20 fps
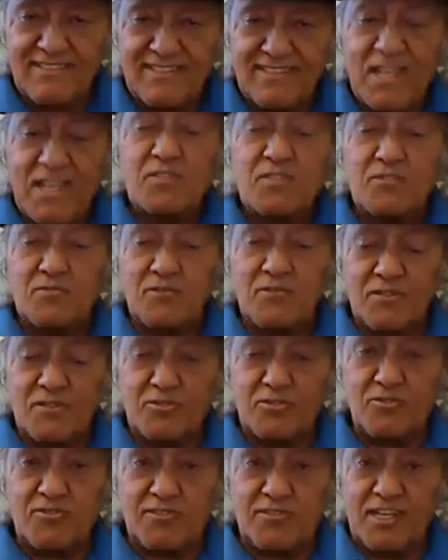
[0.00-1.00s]
So once
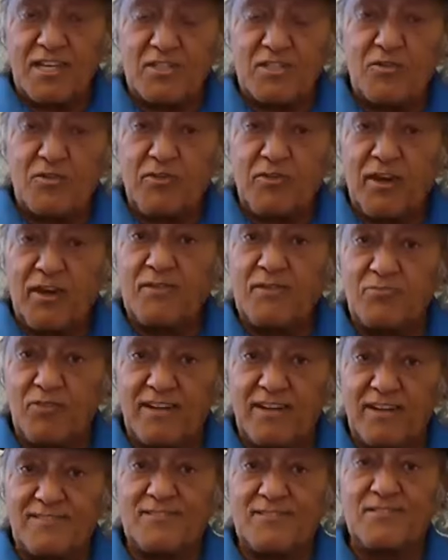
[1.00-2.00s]
you search, you find
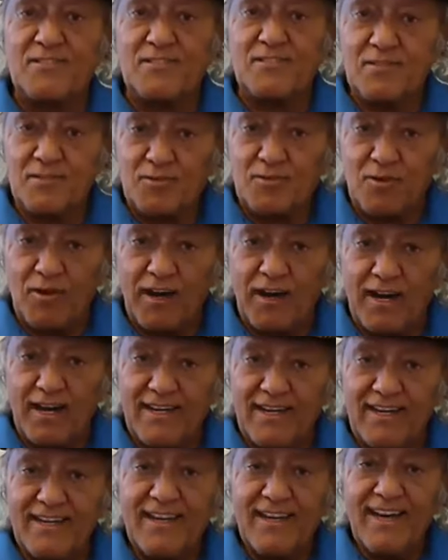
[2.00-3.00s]
what?
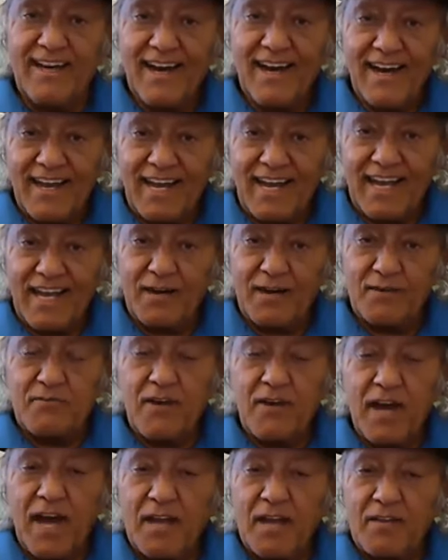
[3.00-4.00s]
Joy, love,
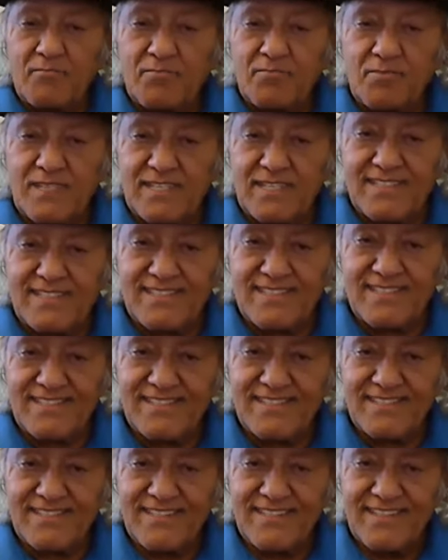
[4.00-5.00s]
and peace.
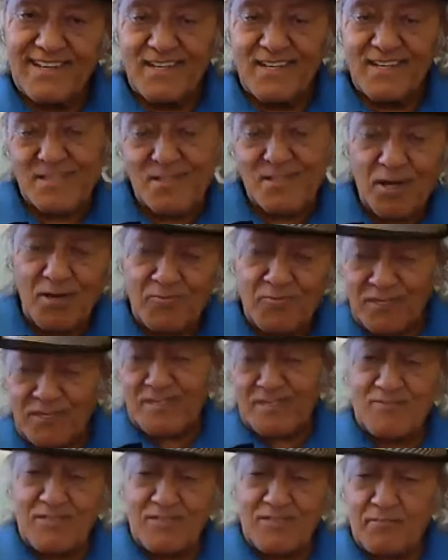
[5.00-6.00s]
It's all waiting
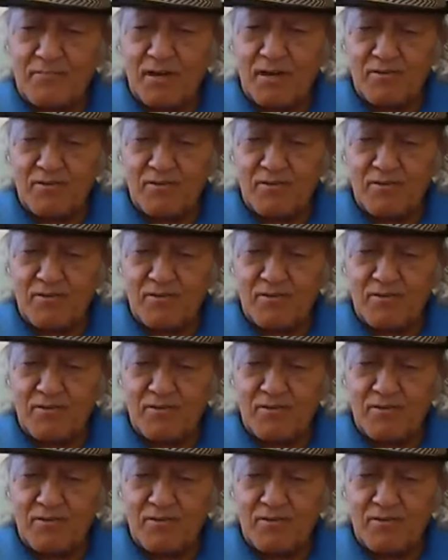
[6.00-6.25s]
to come out.